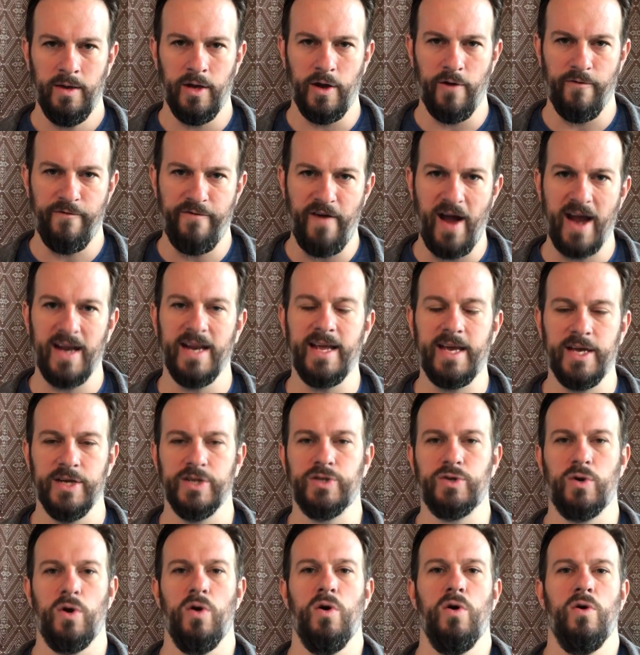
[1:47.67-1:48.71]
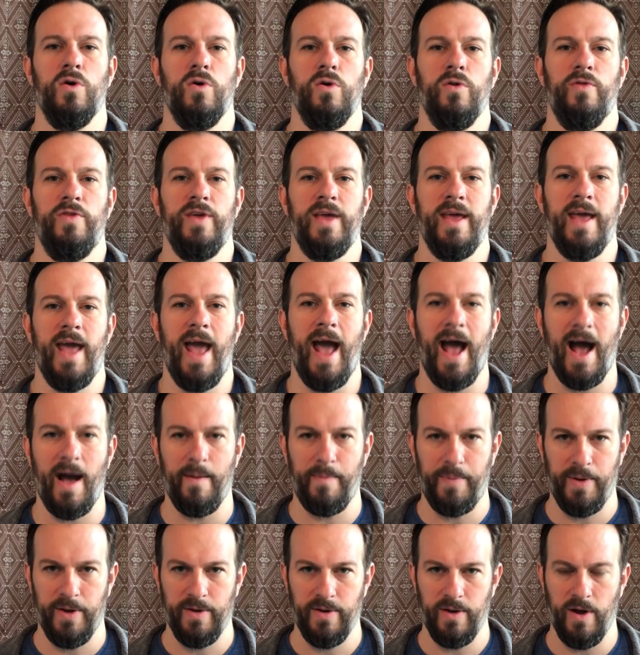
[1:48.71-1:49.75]
finally control the
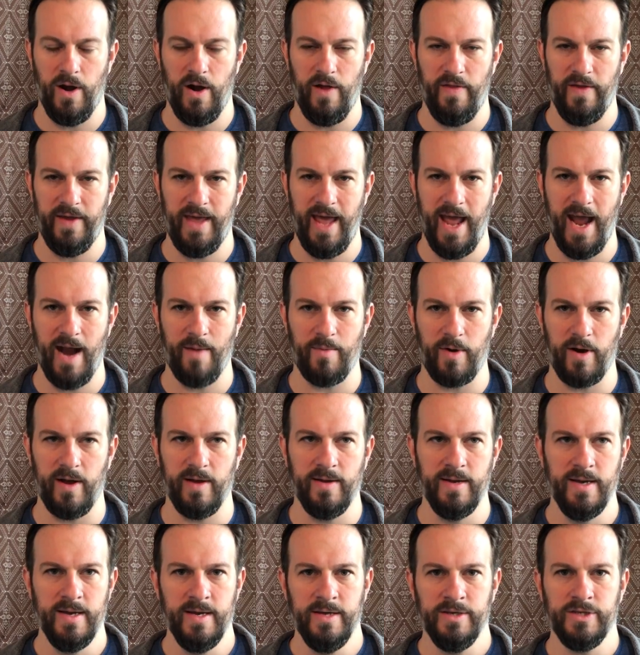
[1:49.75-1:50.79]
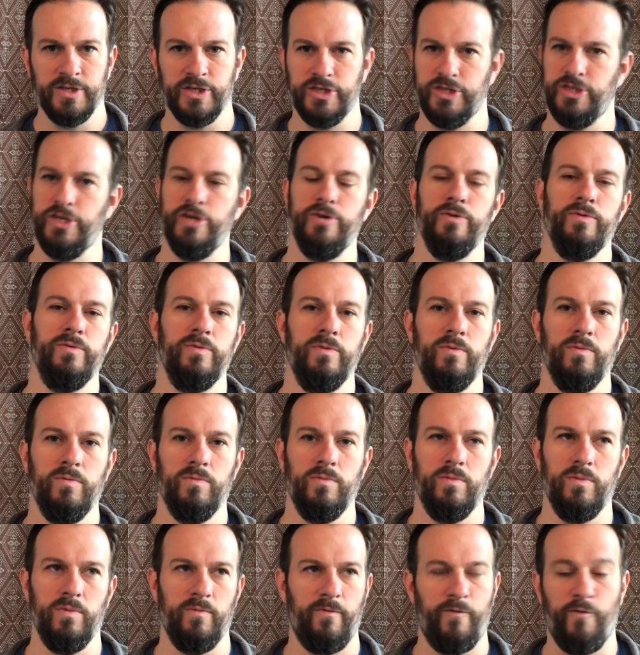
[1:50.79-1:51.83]
app on the camera to shoot
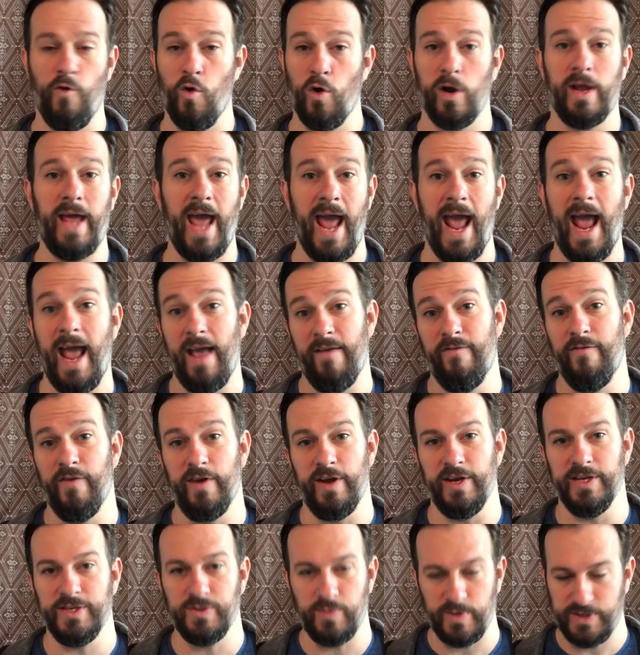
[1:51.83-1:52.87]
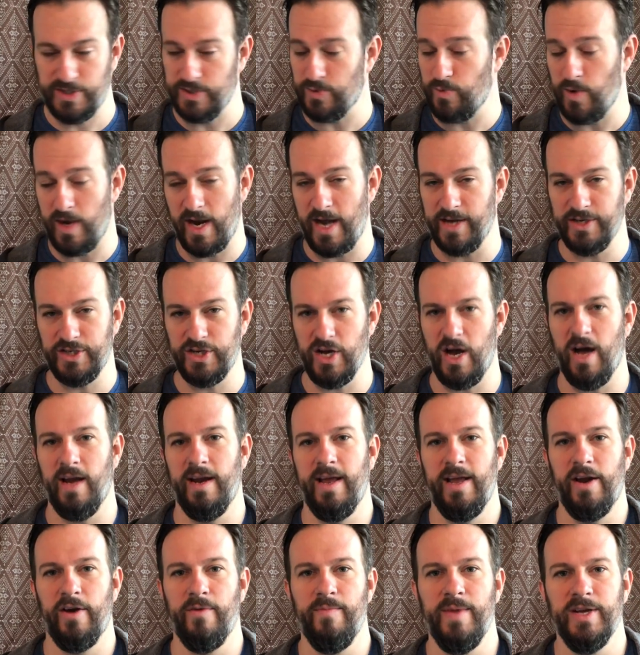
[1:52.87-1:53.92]
4K footage, which is what I
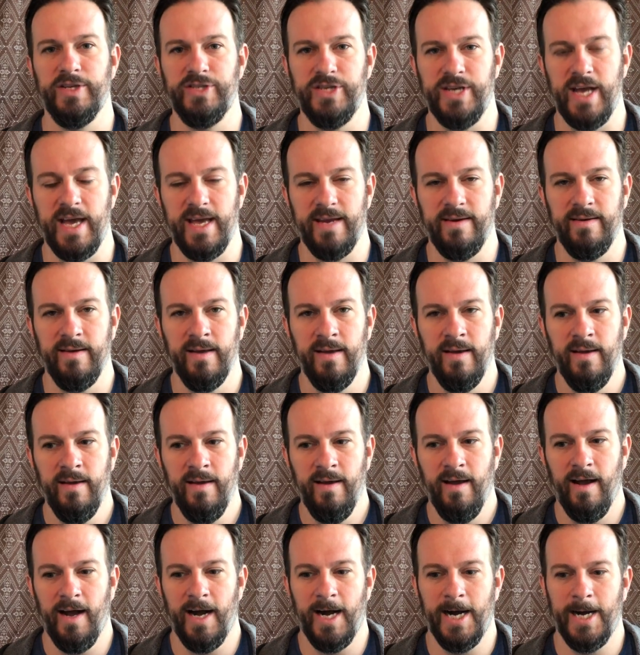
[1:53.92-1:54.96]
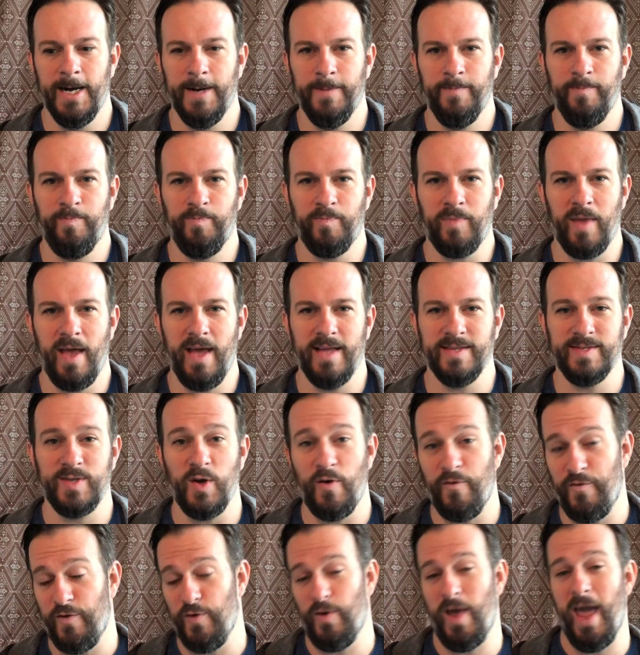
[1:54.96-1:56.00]
shot Intermission in. And so
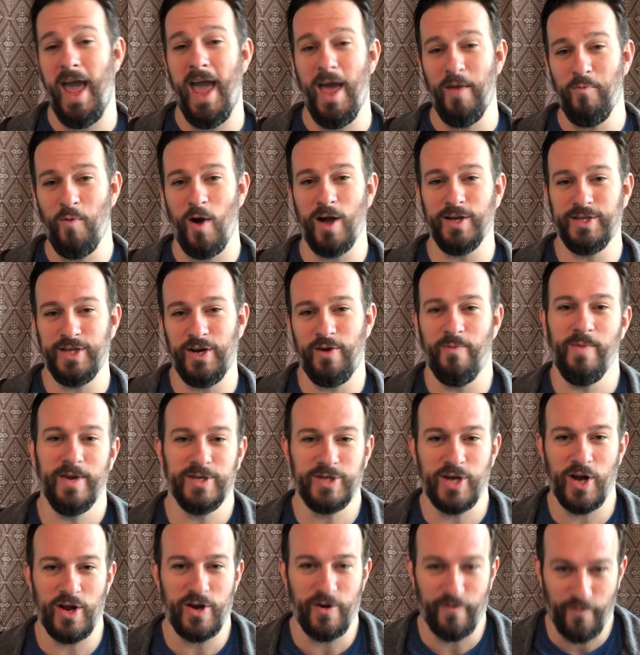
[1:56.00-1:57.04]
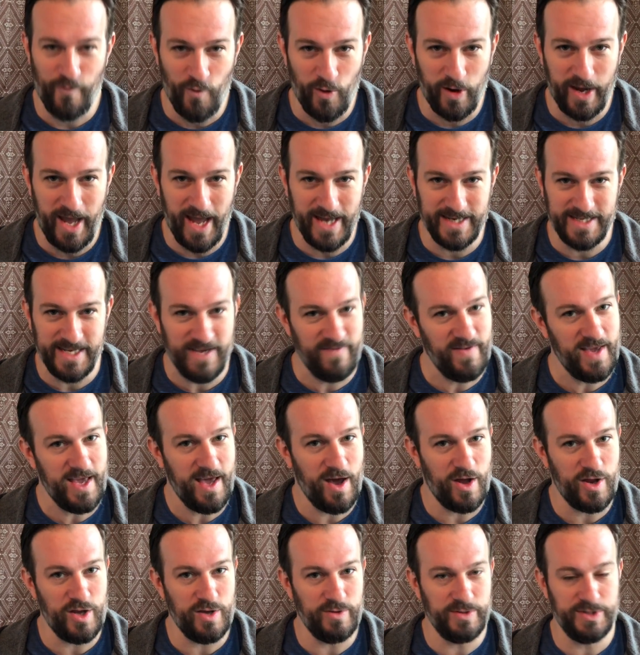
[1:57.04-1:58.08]
if you can watch Intermission on your 4K TV
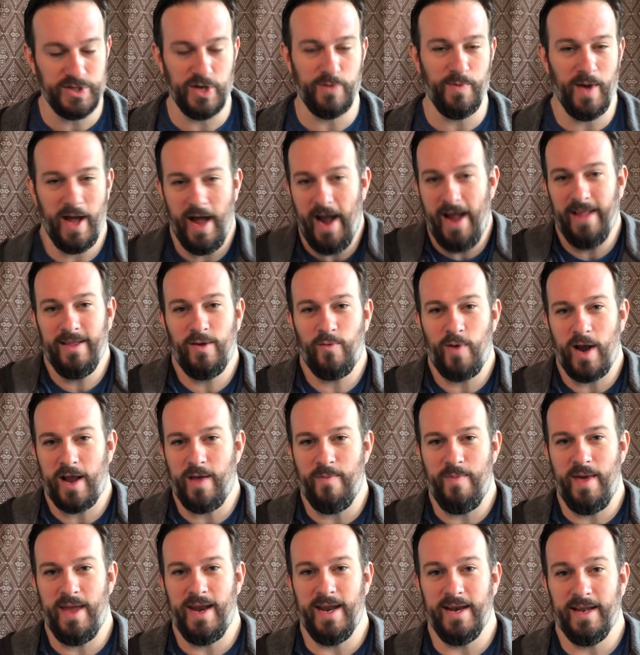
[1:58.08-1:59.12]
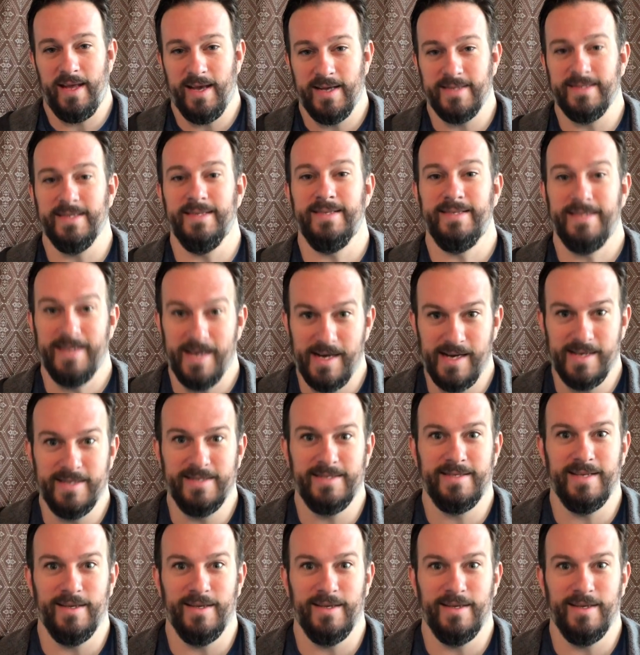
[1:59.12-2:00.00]
on YouTube, I highly recommend it because it does